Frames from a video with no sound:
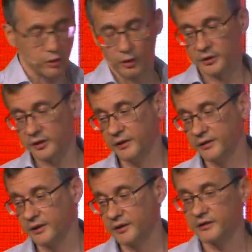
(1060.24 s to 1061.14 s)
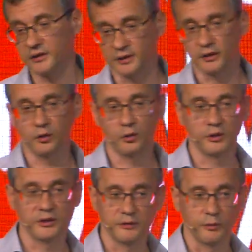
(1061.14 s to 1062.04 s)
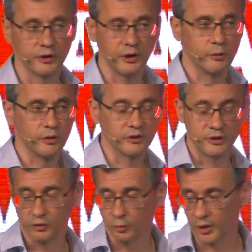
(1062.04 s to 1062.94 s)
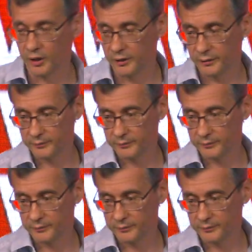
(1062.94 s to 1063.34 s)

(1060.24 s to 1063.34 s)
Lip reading: got his 60 securities what he wanted to buy.